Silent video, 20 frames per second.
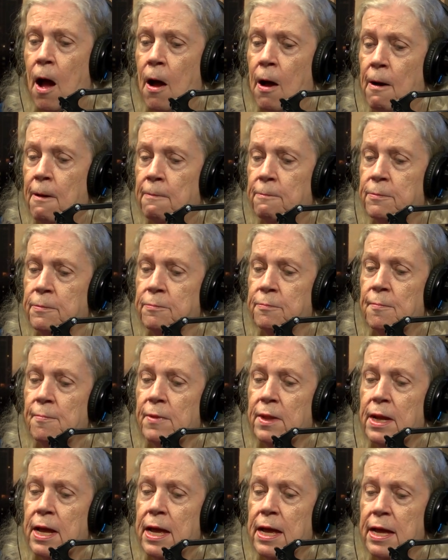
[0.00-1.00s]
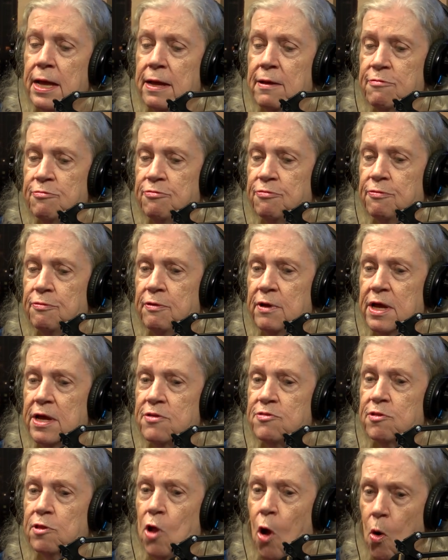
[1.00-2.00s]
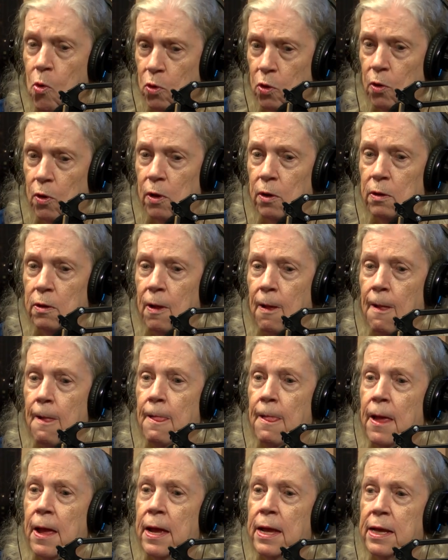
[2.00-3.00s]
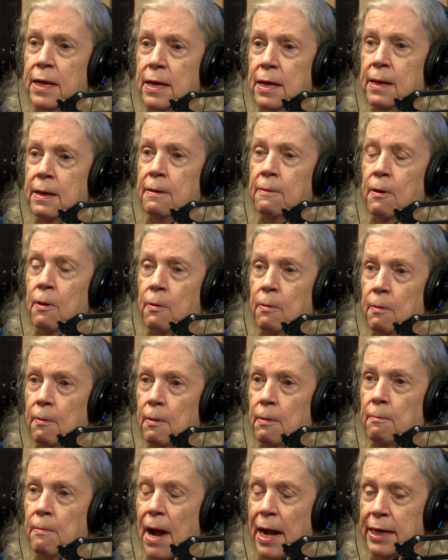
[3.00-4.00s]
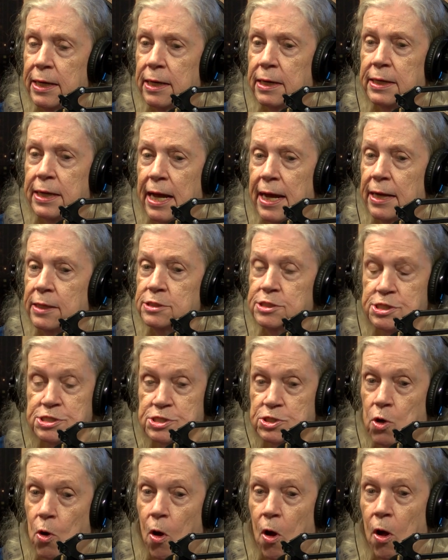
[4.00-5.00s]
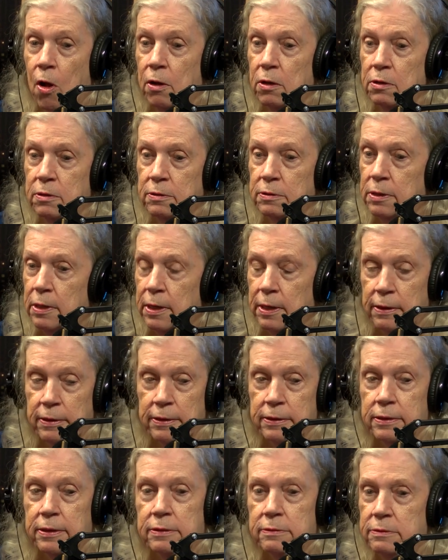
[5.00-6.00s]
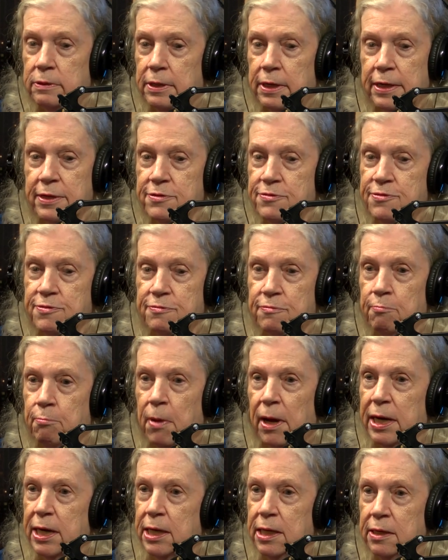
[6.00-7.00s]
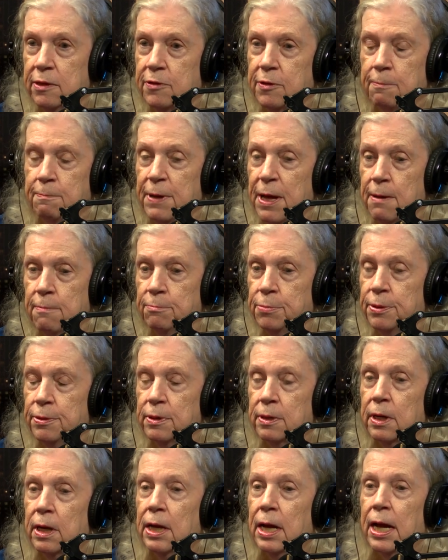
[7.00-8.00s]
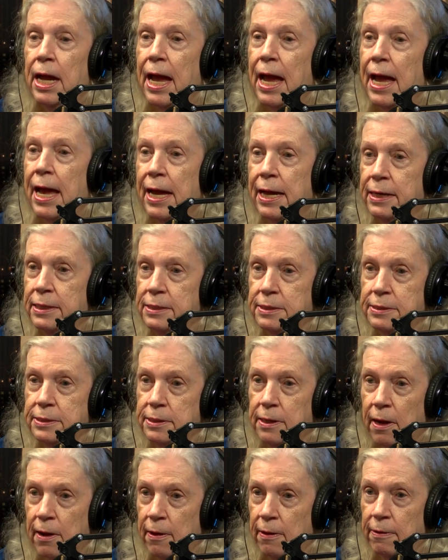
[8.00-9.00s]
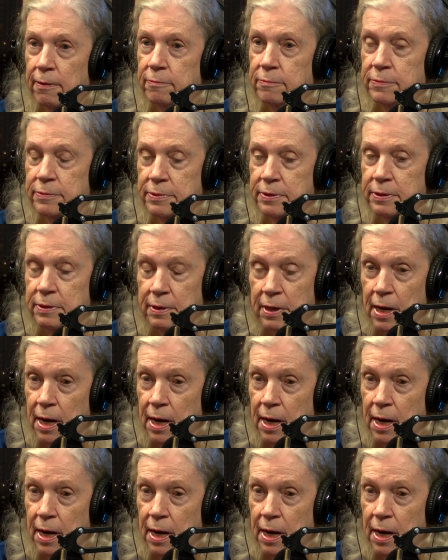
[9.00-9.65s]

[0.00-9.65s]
Um, if he's local, he might again just call his buddy the pimp and um,